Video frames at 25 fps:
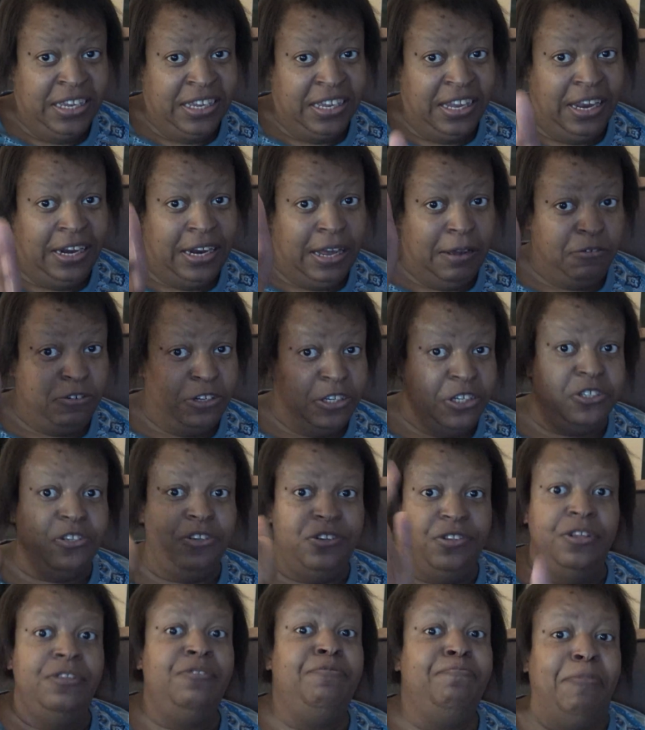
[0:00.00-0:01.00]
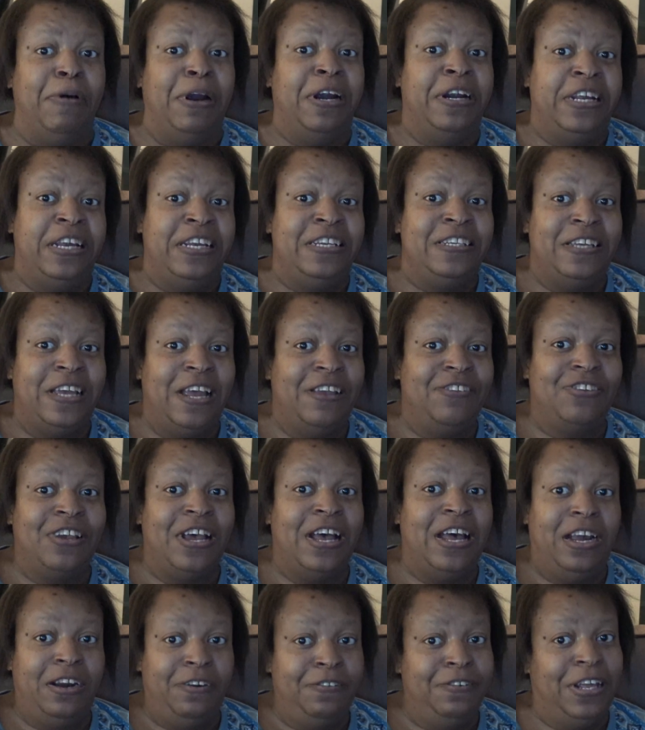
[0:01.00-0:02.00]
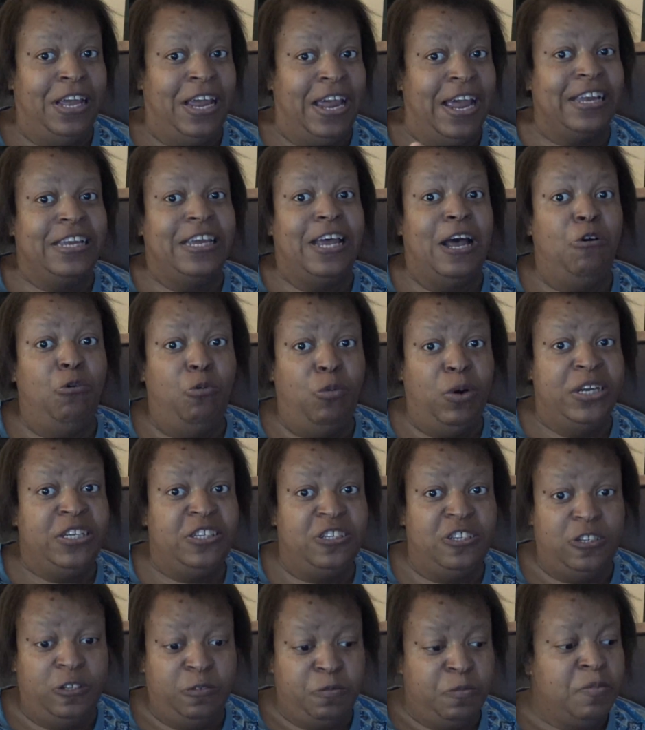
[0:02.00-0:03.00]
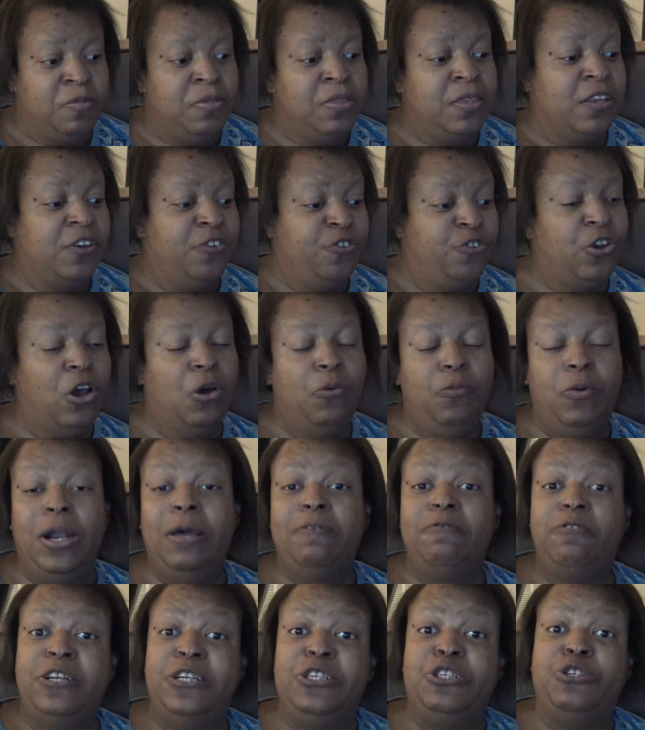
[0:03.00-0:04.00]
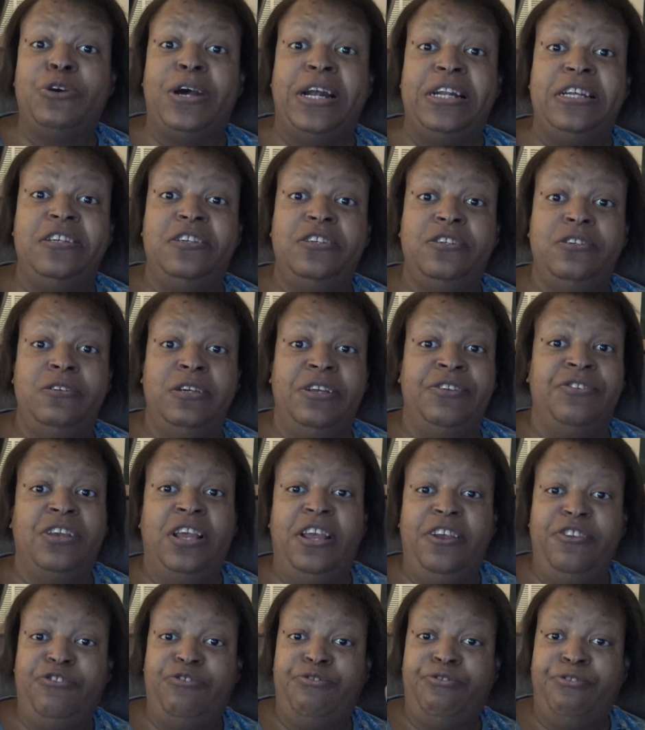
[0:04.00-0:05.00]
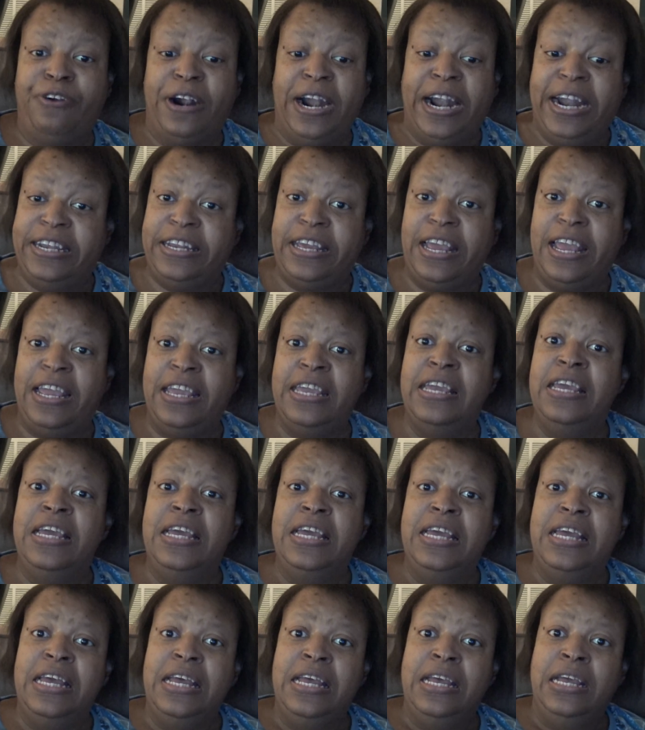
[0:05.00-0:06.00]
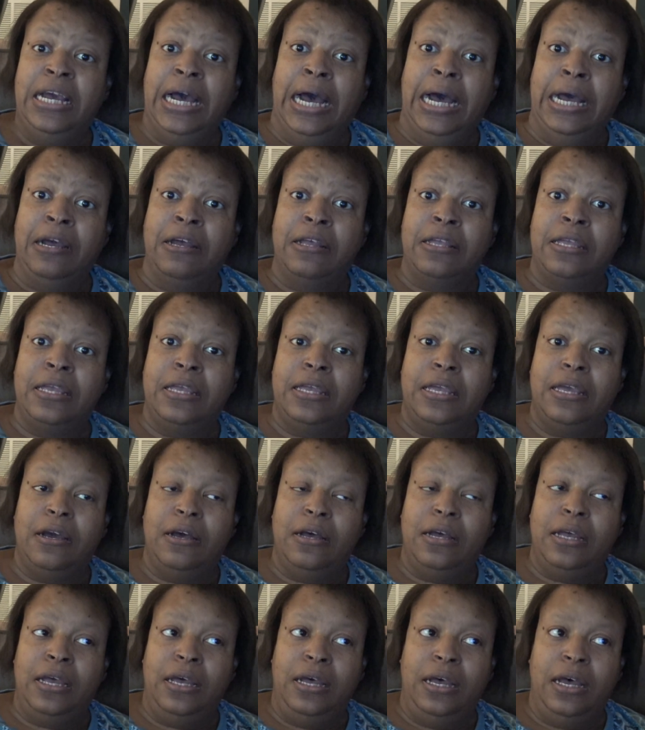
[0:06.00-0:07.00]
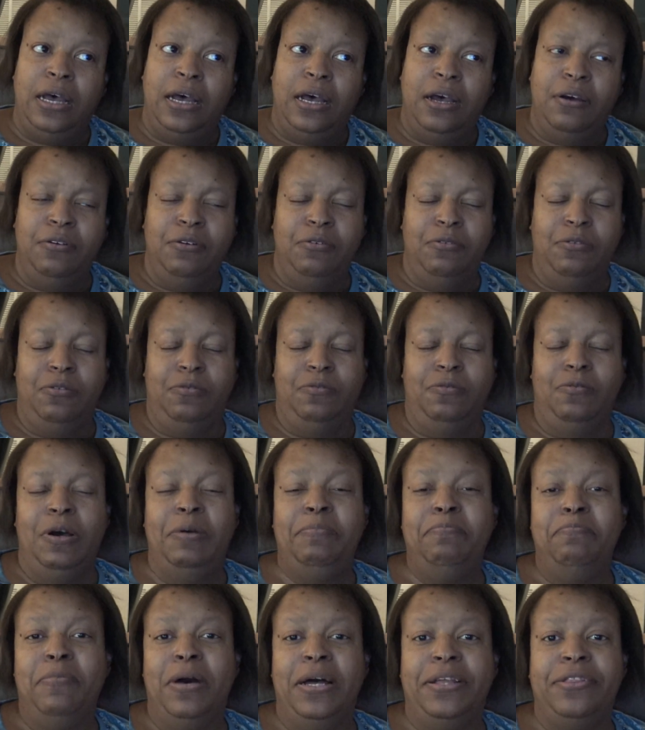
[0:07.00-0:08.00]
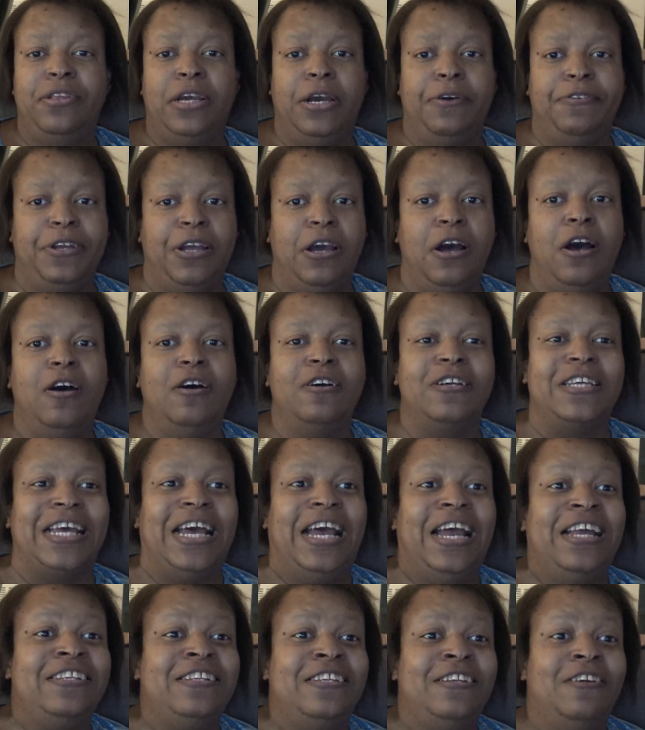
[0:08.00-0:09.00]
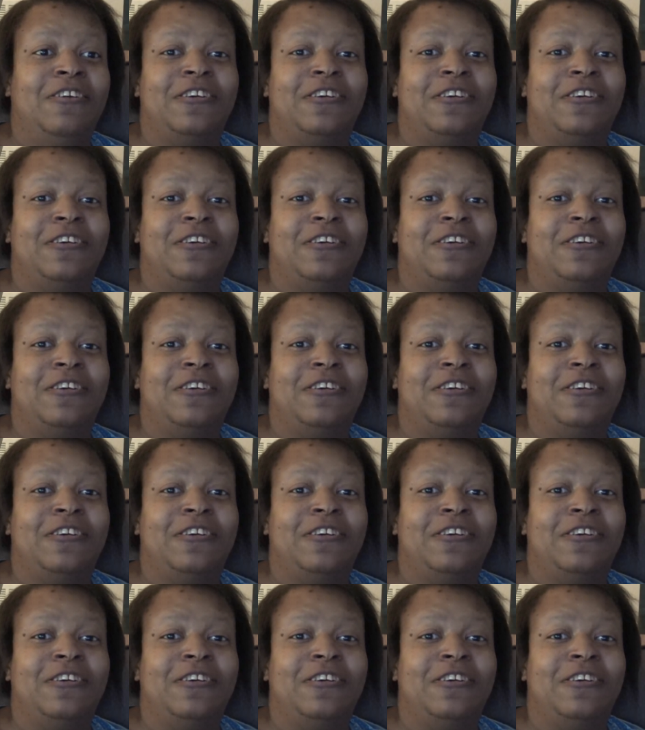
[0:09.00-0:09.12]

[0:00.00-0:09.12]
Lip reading: and I'm going to do this burn-in test however the heck I want to. So what I'm going to try to do is, it's Friday. What month are we? Oh, God.